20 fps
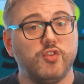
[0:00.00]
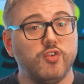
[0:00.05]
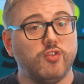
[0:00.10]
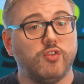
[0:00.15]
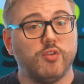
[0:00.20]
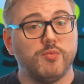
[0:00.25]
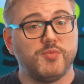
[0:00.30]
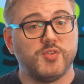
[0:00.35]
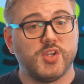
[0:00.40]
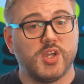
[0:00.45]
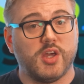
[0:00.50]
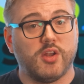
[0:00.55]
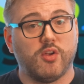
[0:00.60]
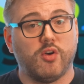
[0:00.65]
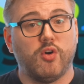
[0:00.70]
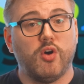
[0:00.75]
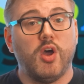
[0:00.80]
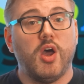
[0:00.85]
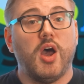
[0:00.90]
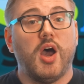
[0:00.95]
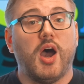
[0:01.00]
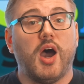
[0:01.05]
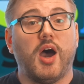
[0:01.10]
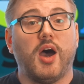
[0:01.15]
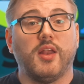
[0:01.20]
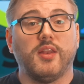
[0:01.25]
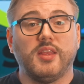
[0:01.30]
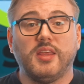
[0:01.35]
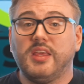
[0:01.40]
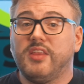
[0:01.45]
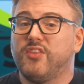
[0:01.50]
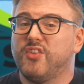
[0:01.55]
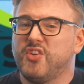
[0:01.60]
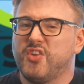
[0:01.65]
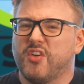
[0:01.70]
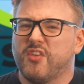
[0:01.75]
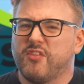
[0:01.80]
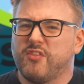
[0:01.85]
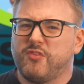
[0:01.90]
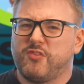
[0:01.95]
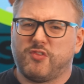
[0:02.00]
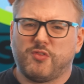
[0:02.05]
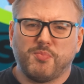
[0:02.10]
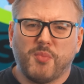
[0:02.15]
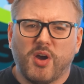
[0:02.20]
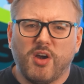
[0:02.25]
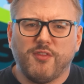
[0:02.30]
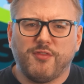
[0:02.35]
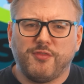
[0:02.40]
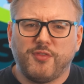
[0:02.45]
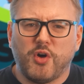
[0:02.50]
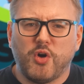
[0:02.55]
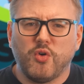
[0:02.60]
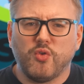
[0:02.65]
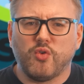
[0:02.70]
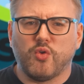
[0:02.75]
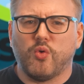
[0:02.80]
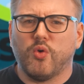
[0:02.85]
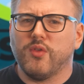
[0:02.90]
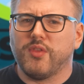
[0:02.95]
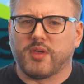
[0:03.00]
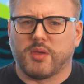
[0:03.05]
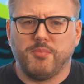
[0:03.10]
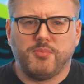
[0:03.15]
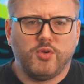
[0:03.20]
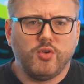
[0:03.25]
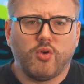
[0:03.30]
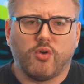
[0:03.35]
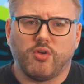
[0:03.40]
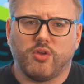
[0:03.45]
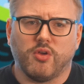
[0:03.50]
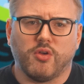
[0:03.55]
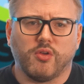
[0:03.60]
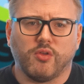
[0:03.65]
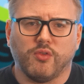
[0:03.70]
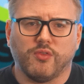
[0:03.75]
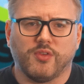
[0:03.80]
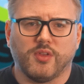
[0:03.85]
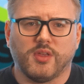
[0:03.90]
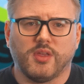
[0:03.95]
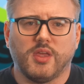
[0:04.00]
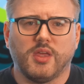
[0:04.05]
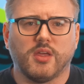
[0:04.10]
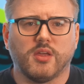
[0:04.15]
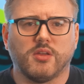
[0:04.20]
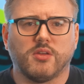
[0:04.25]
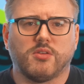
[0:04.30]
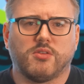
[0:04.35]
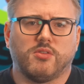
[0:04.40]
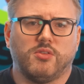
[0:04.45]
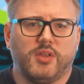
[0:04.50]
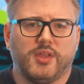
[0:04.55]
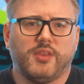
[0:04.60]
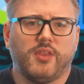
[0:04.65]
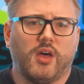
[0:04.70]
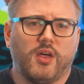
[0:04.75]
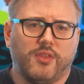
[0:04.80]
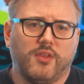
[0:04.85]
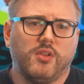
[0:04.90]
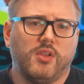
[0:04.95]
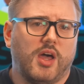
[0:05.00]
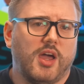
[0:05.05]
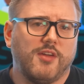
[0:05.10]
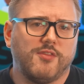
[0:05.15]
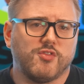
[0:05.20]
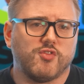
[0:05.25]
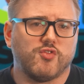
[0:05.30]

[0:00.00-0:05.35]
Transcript: YouTube channel on either your smartphone or the computer you're using and click on the live